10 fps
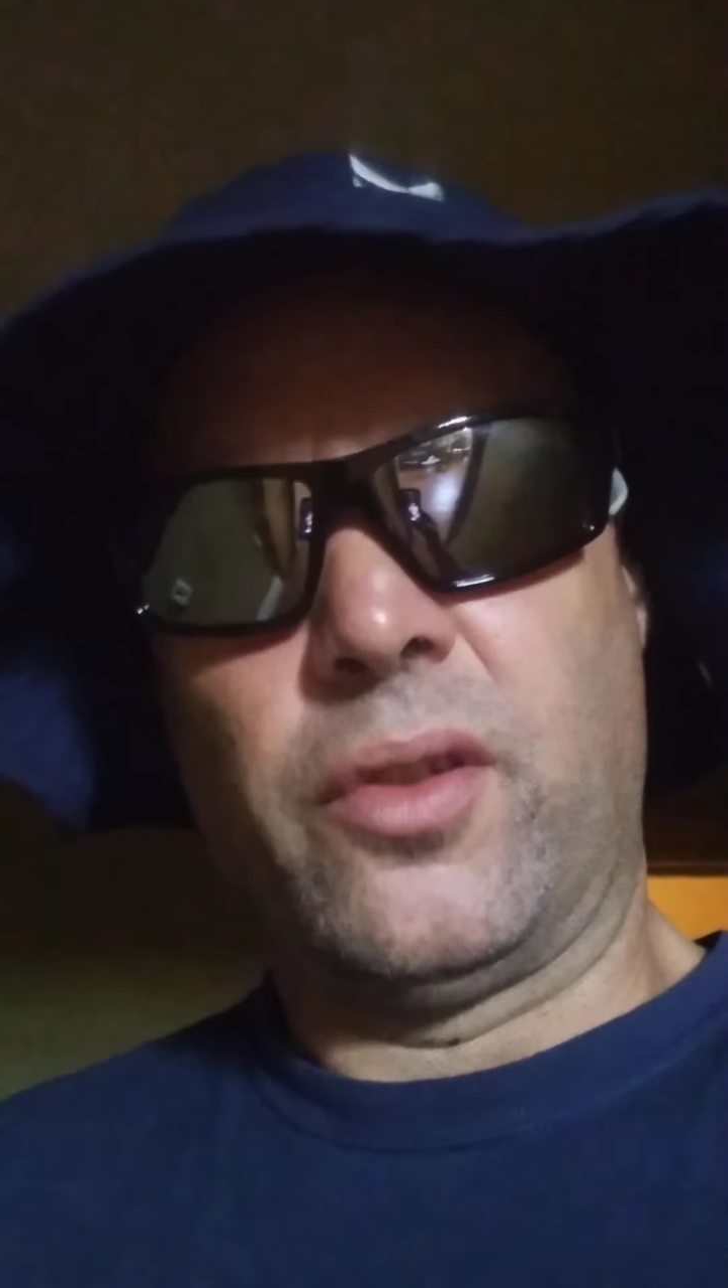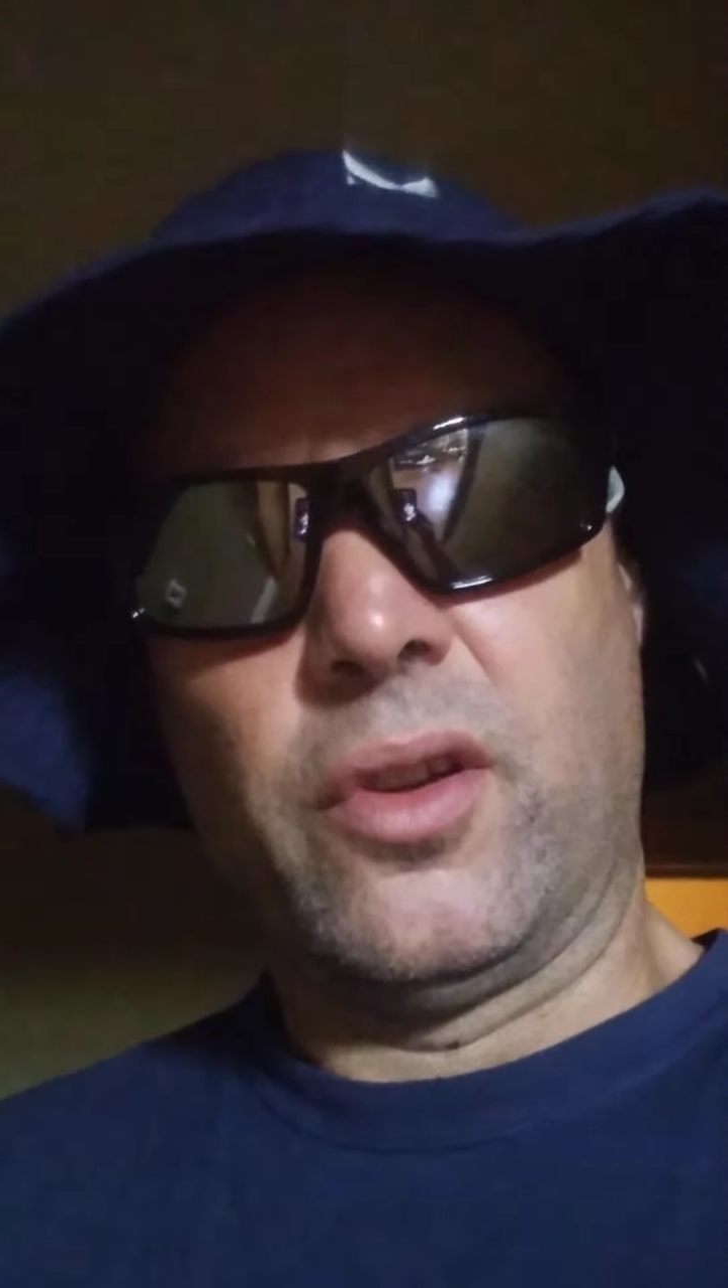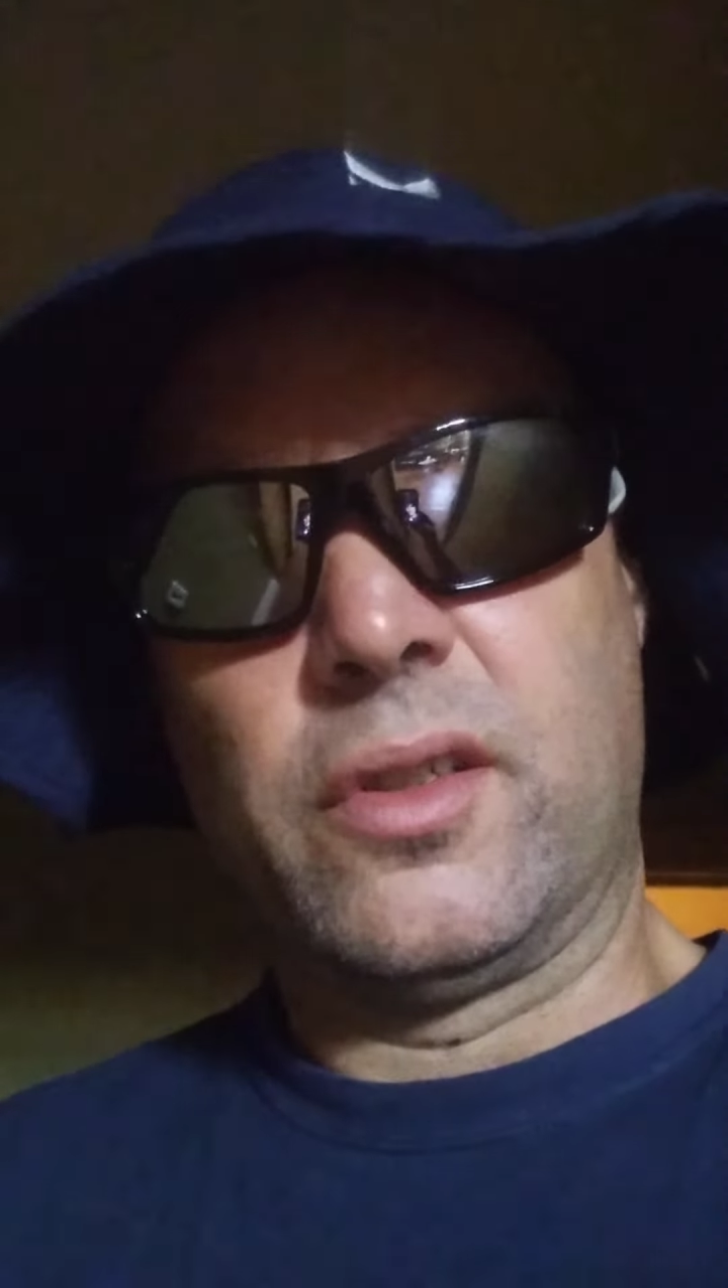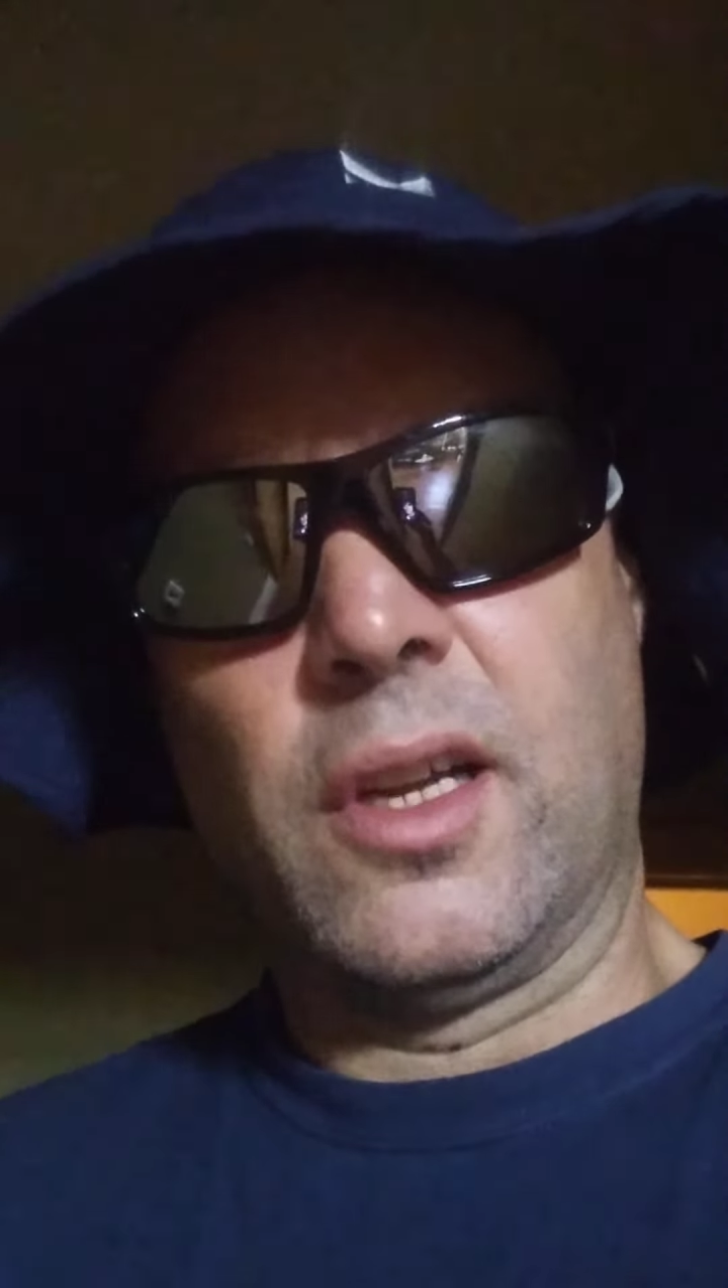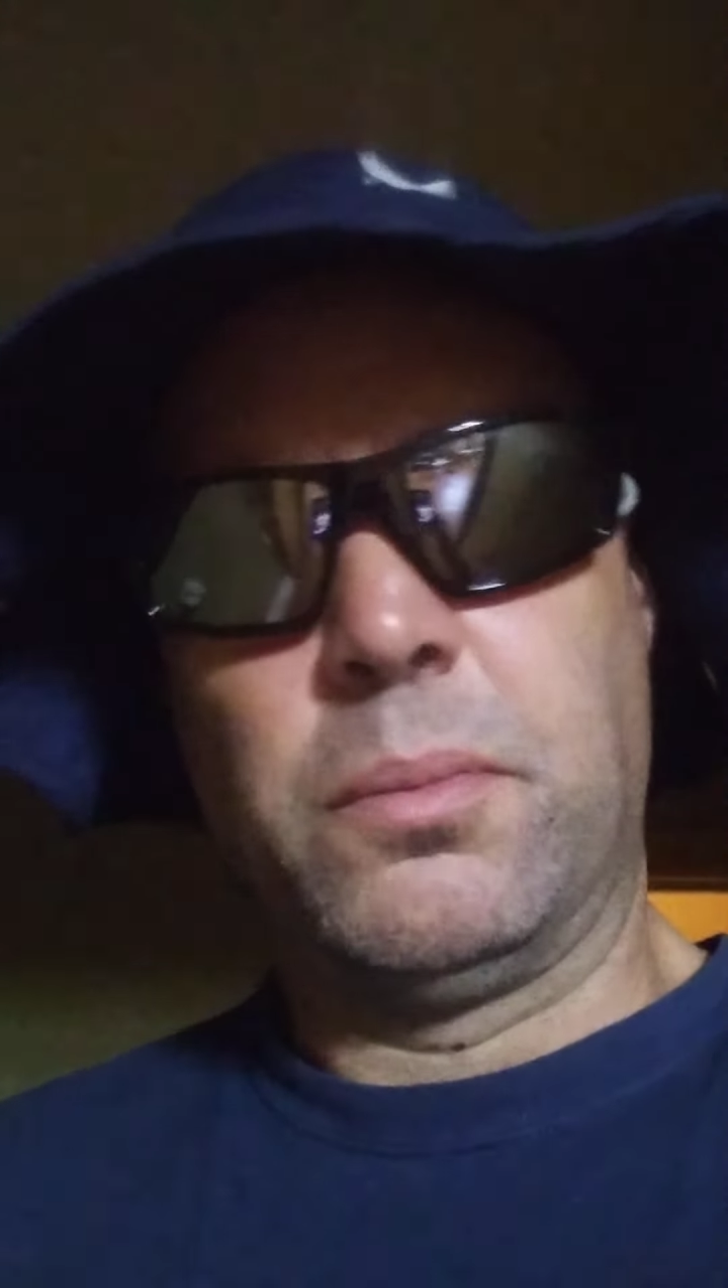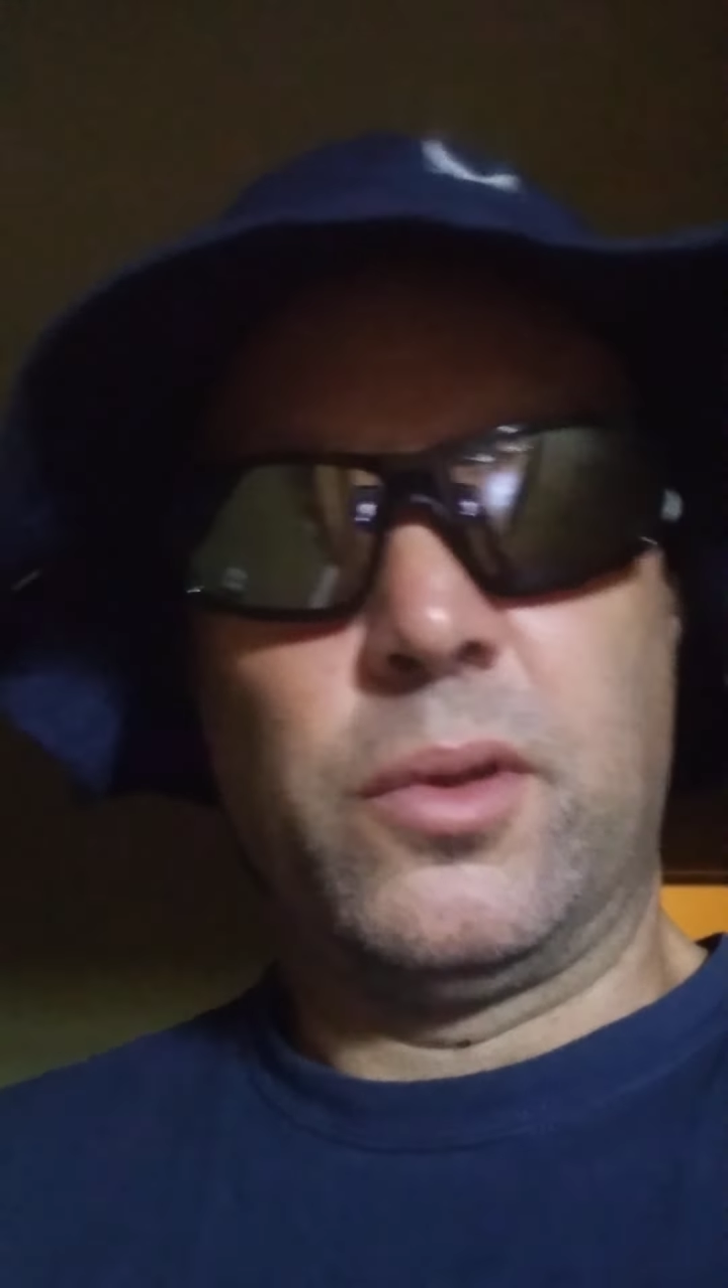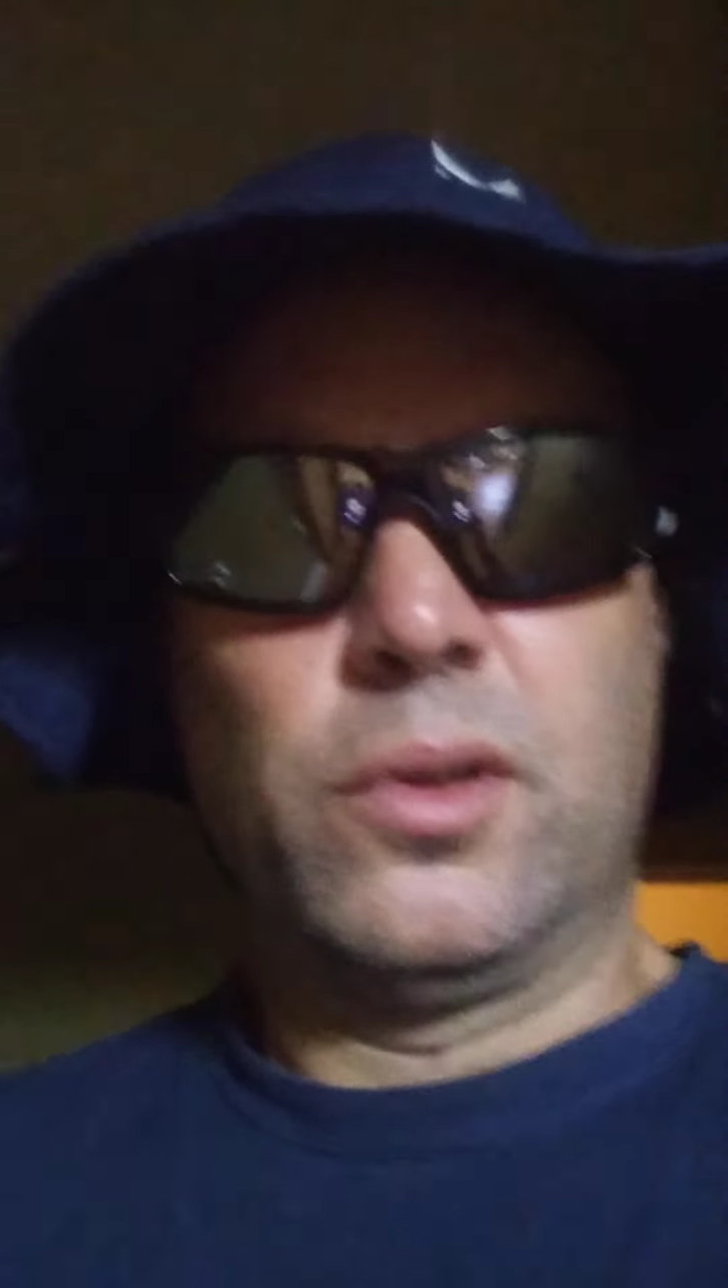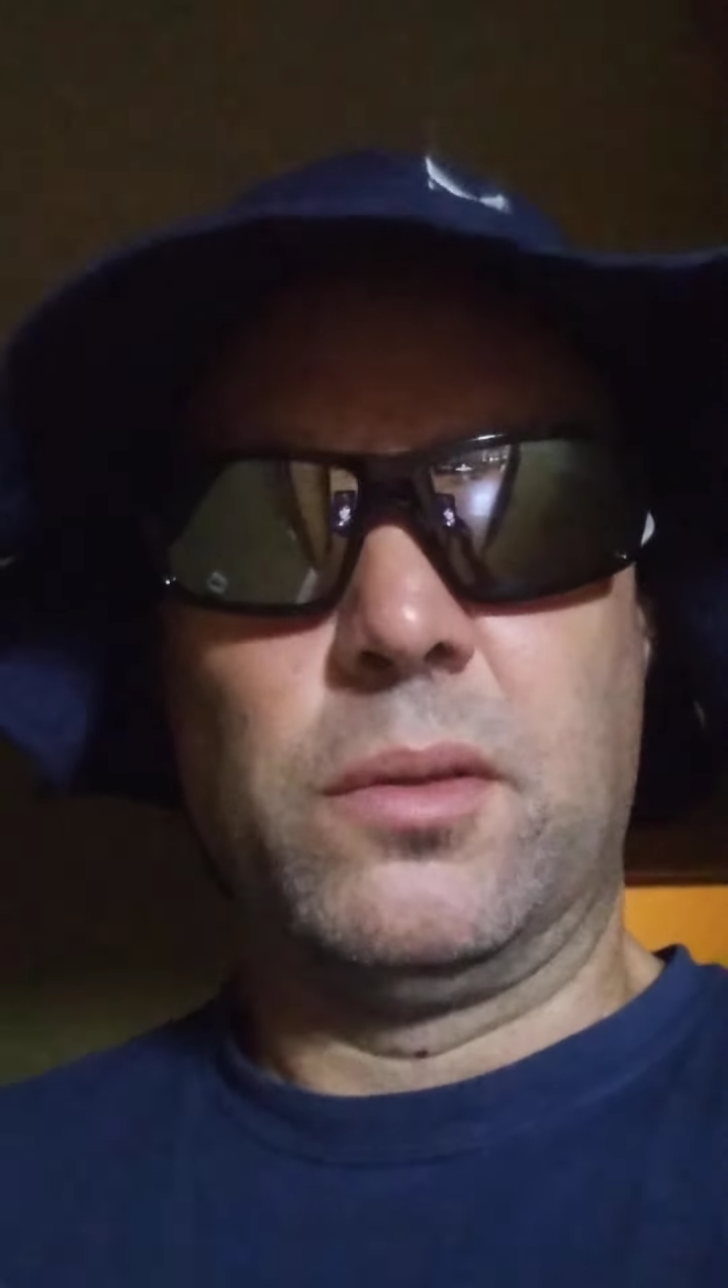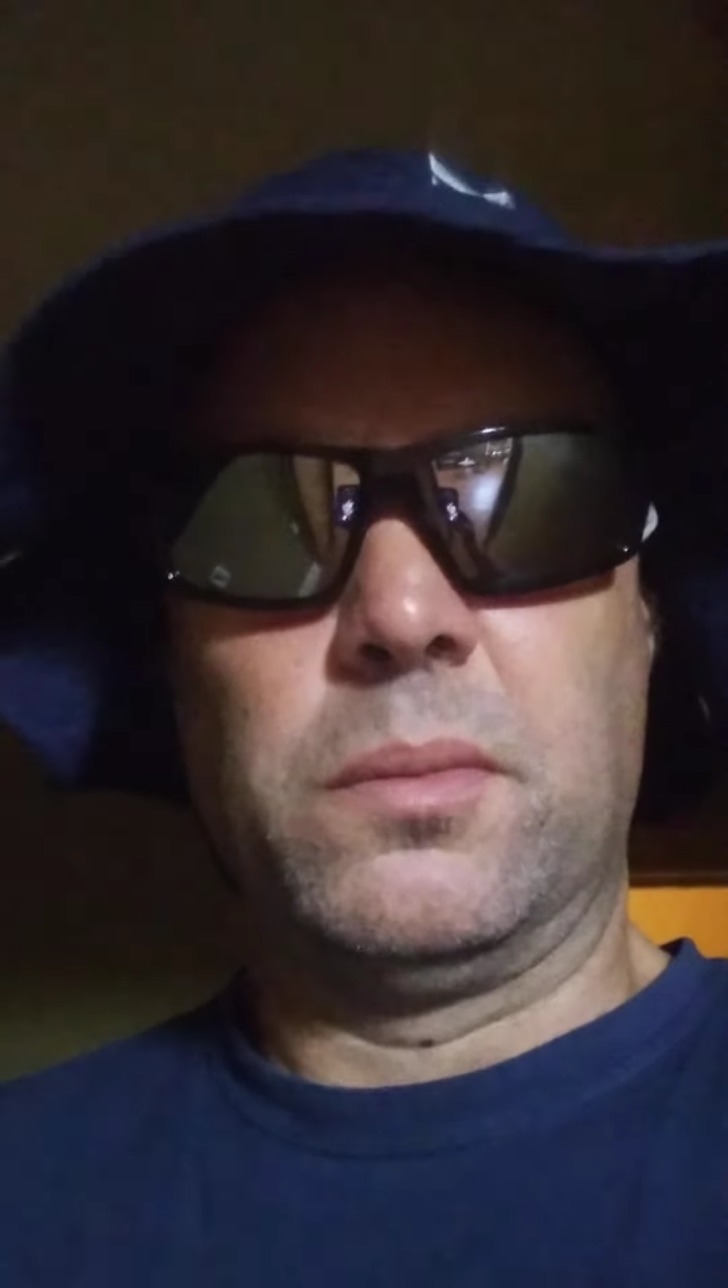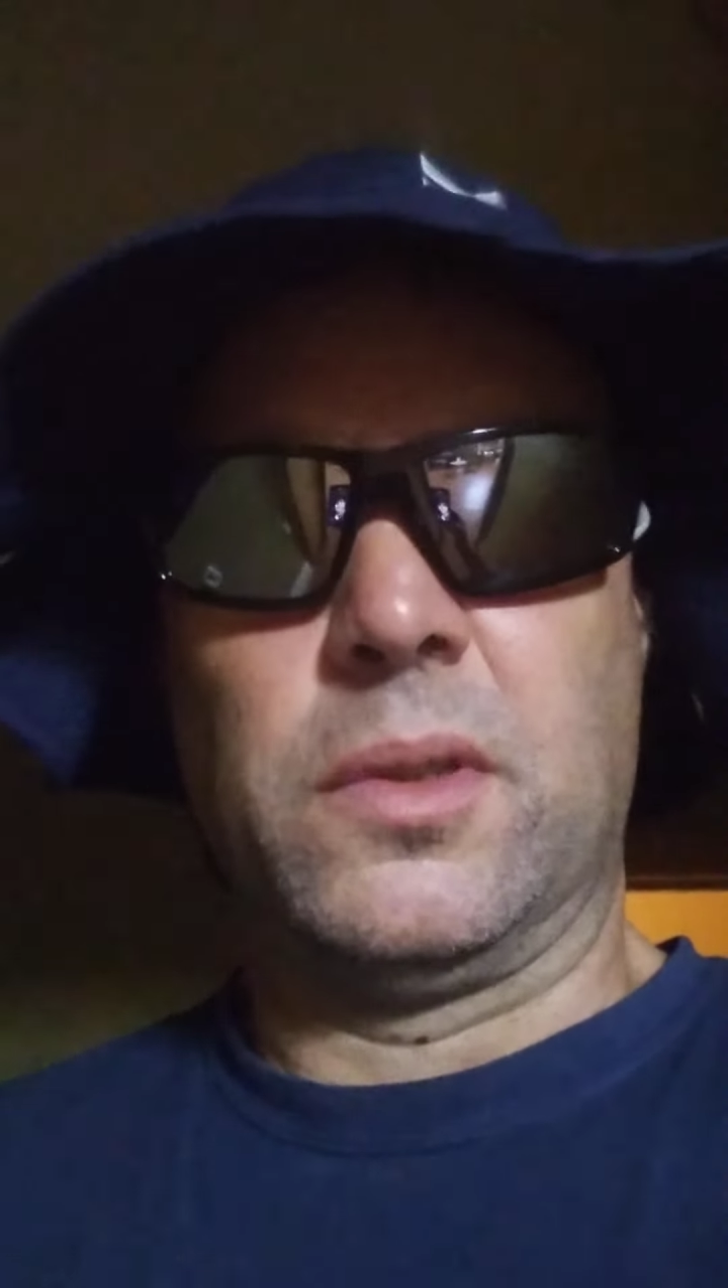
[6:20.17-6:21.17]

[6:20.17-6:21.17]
hooked up to them.